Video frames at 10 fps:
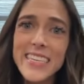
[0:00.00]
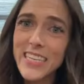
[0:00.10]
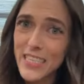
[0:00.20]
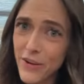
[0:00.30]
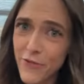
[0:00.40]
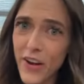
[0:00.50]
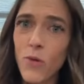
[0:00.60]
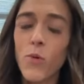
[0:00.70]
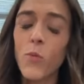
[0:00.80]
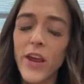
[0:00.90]
is it
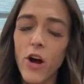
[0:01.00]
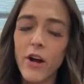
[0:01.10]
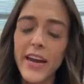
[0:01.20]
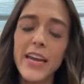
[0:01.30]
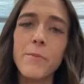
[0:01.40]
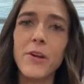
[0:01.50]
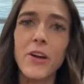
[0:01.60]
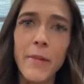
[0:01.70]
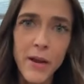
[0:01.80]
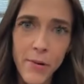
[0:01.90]
different when we are hitting
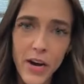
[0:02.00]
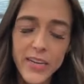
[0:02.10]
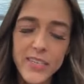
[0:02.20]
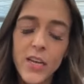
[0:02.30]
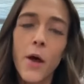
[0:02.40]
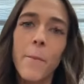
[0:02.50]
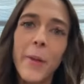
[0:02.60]
perimenopause?